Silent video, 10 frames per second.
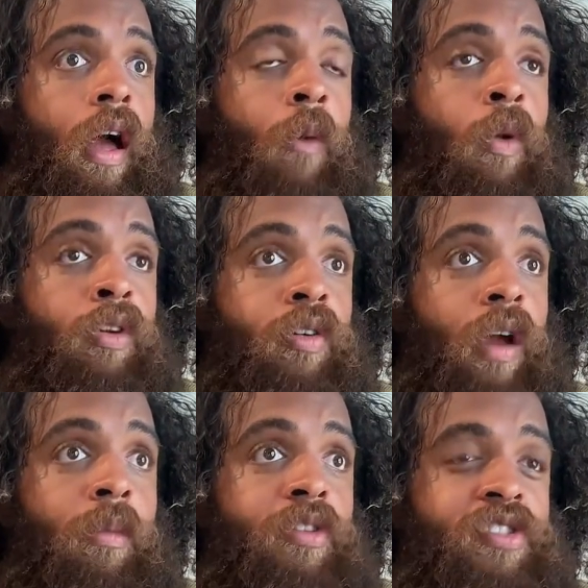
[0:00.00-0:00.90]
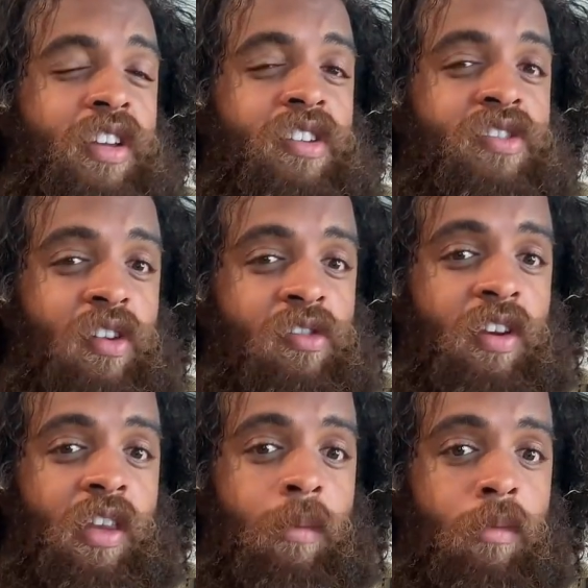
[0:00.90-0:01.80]
I wonder how much she
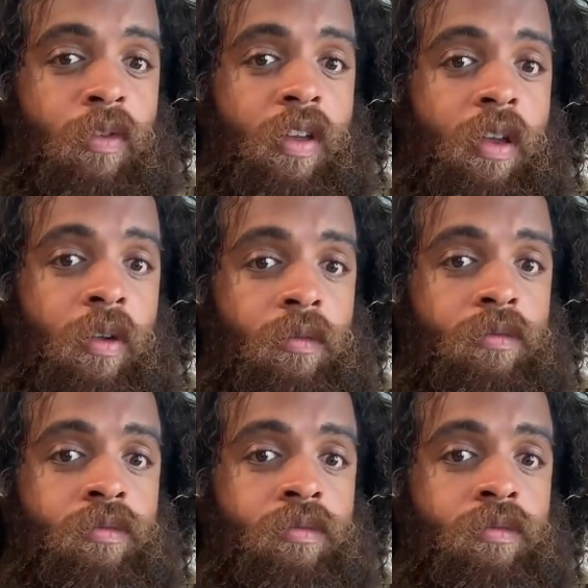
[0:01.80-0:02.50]
adjusted in the movie